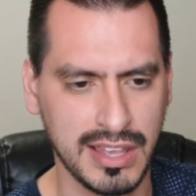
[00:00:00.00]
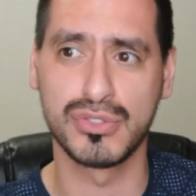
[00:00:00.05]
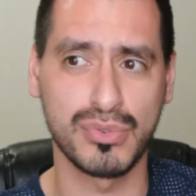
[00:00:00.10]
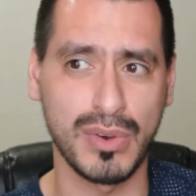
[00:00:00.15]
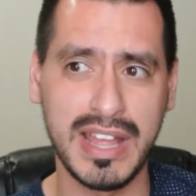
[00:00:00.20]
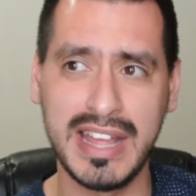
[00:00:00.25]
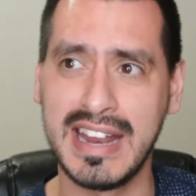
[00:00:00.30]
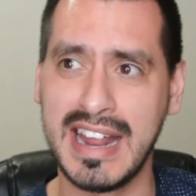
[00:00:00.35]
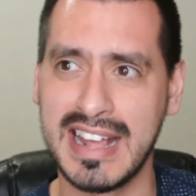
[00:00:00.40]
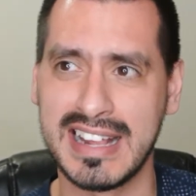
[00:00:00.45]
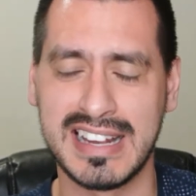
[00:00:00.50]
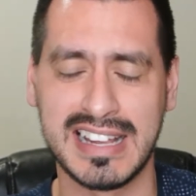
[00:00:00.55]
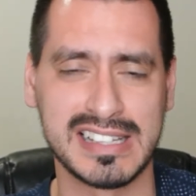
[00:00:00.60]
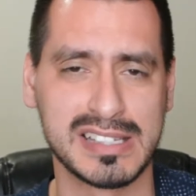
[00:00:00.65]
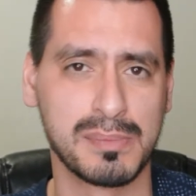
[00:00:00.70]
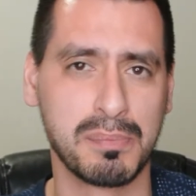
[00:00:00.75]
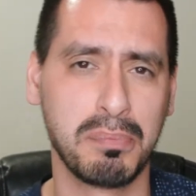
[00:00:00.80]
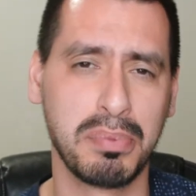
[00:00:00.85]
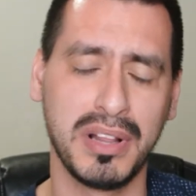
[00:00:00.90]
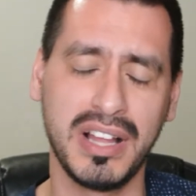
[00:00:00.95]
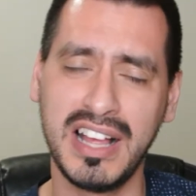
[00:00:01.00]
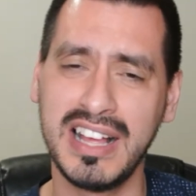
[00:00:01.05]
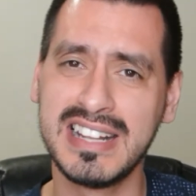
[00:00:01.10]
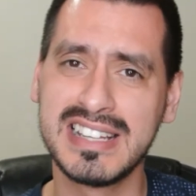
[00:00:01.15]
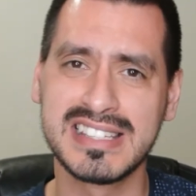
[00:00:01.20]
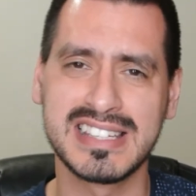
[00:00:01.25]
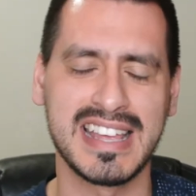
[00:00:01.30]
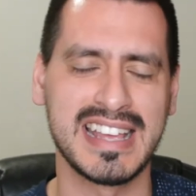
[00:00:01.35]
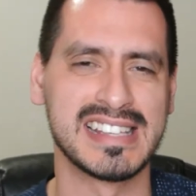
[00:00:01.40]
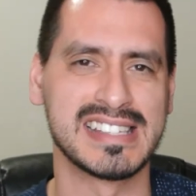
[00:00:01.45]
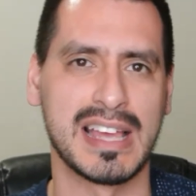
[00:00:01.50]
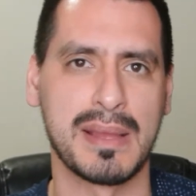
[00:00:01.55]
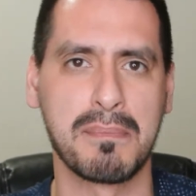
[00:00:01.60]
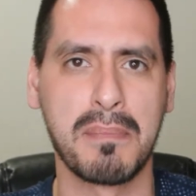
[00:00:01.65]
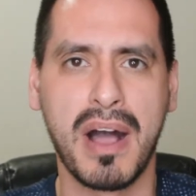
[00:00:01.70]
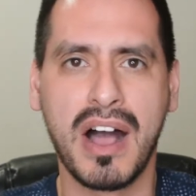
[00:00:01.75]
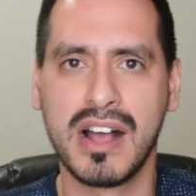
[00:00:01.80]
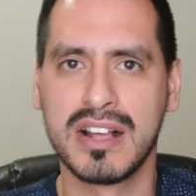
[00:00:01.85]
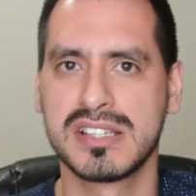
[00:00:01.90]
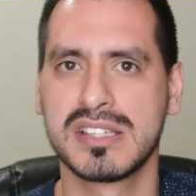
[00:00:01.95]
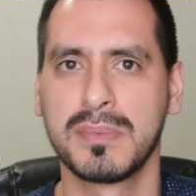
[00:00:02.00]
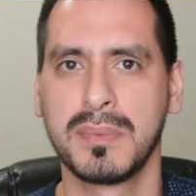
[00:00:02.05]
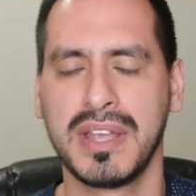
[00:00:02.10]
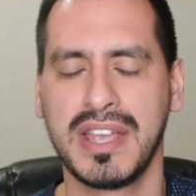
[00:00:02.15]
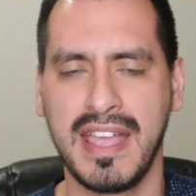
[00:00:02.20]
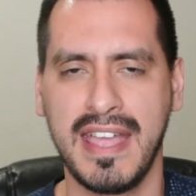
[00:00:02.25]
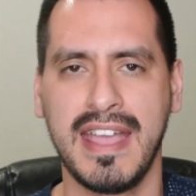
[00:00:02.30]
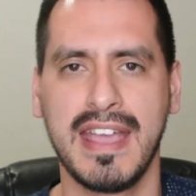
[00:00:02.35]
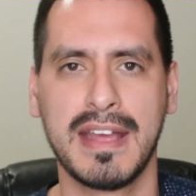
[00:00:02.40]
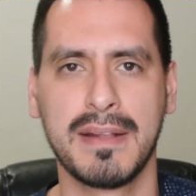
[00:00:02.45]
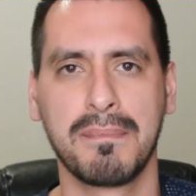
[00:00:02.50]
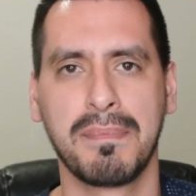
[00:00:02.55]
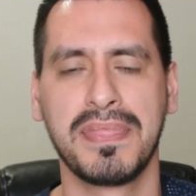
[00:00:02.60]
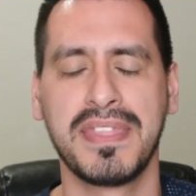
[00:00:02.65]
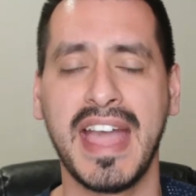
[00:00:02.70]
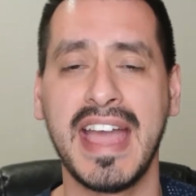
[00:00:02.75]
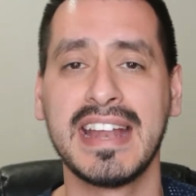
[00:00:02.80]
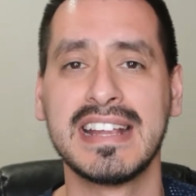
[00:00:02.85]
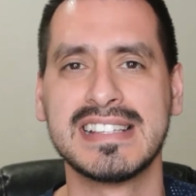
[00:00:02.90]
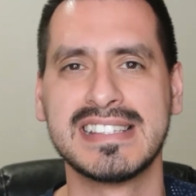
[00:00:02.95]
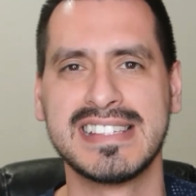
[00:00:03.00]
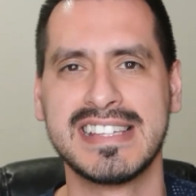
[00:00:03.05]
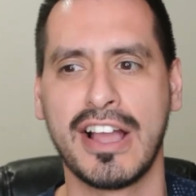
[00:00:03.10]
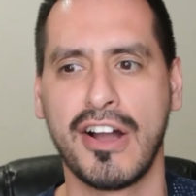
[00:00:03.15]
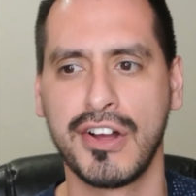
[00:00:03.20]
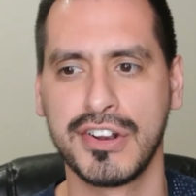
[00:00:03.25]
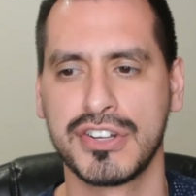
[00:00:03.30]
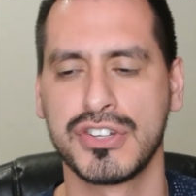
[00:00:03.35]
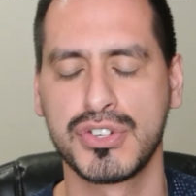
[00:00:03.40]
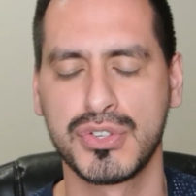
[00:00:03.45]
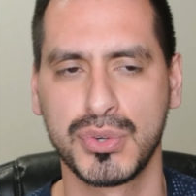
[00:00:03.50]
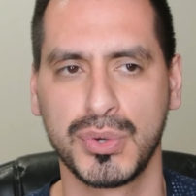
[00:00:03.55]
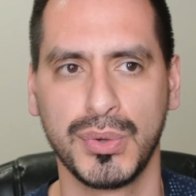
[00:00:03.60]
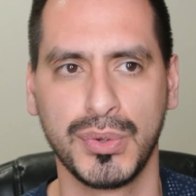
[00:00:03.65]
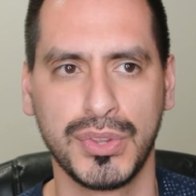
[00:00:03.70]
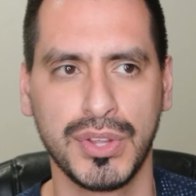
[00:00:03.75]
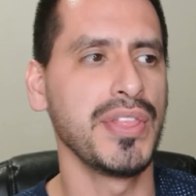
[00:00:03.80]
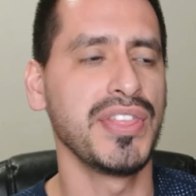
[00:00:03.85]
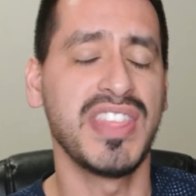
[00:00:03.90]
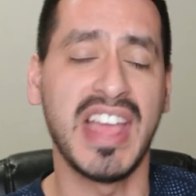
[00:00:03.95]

Straight and as blunt as I possibly can, that is the honest truth.